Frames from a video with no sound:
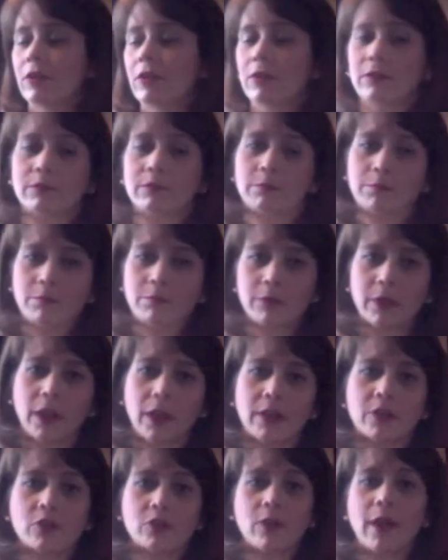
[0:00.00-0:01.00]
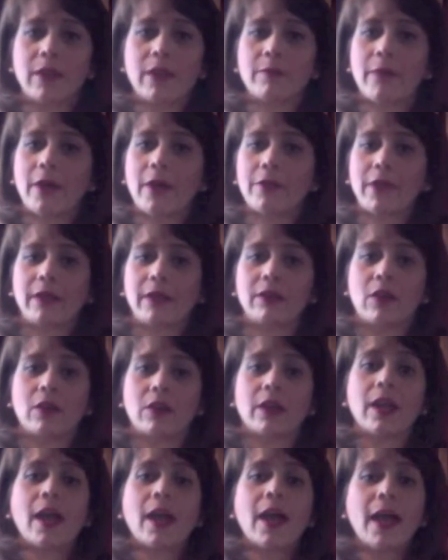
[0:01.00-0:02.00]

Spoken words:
or kind of dry them out that long.